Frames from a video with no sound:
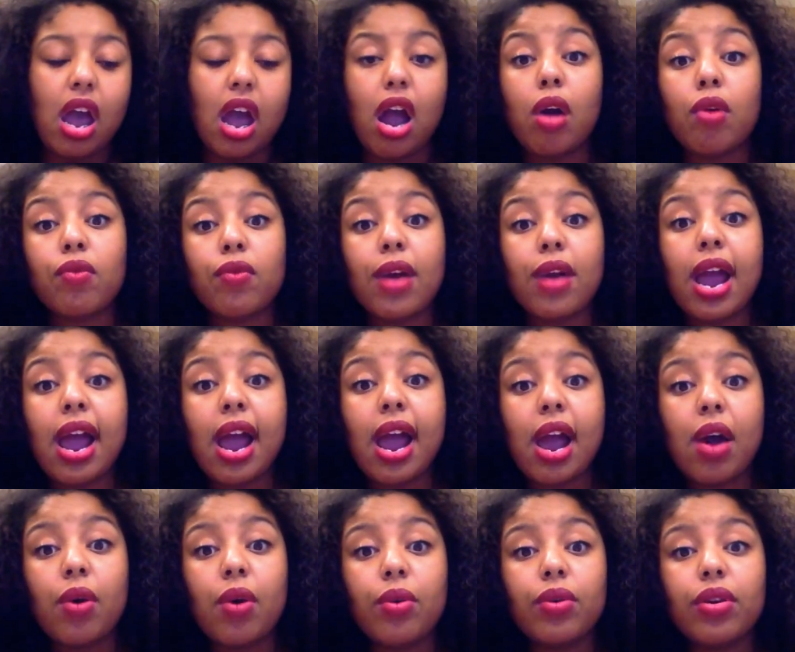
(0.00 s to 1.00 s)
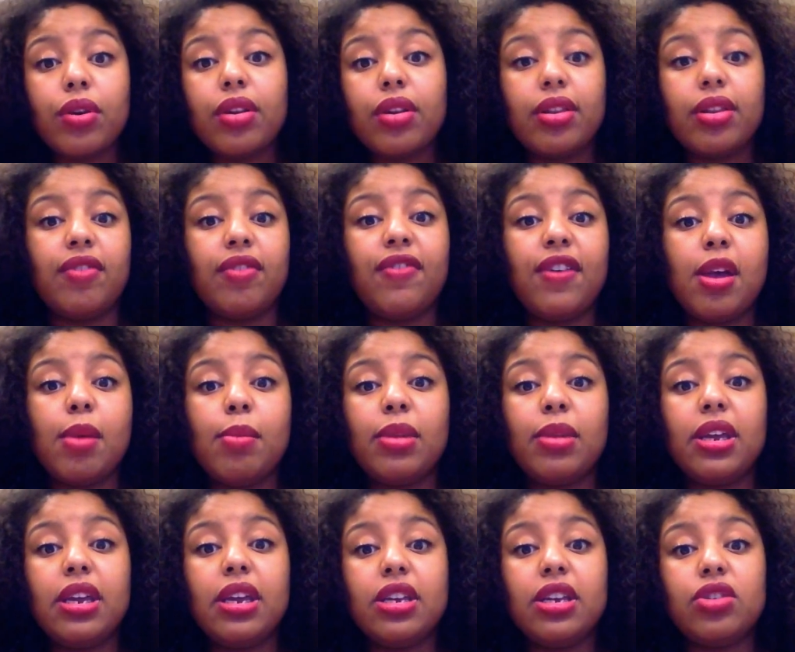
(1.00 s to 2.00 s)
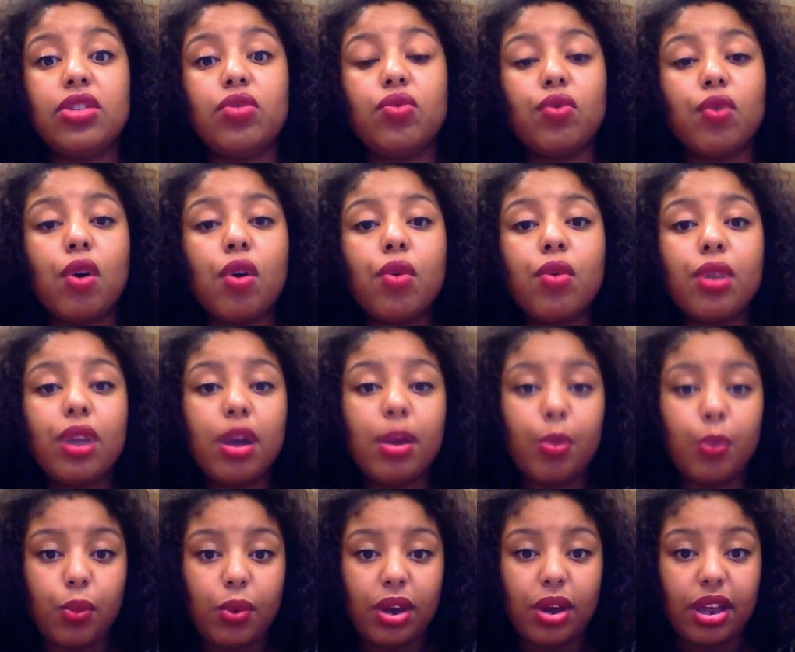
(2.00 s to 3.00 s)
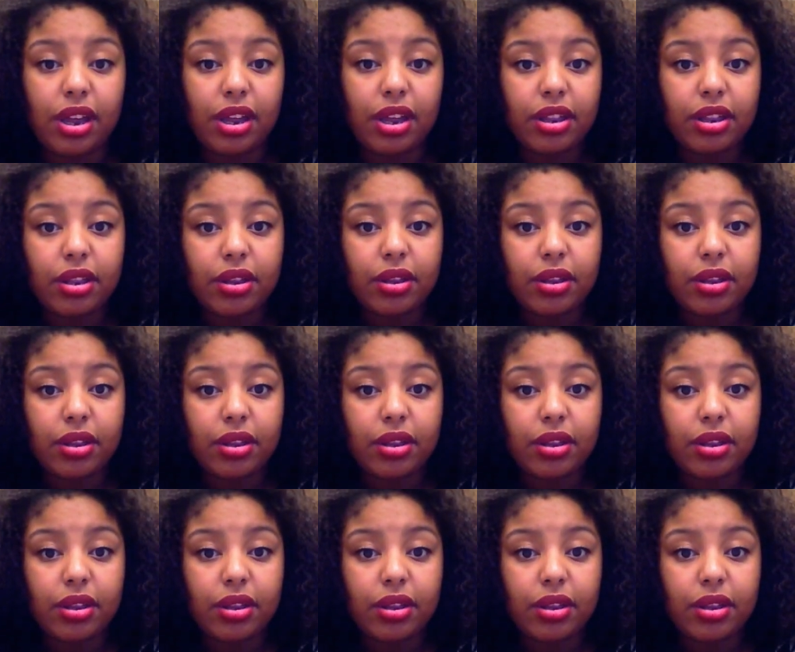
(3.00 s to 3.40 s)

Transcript: around the family he's grown up with,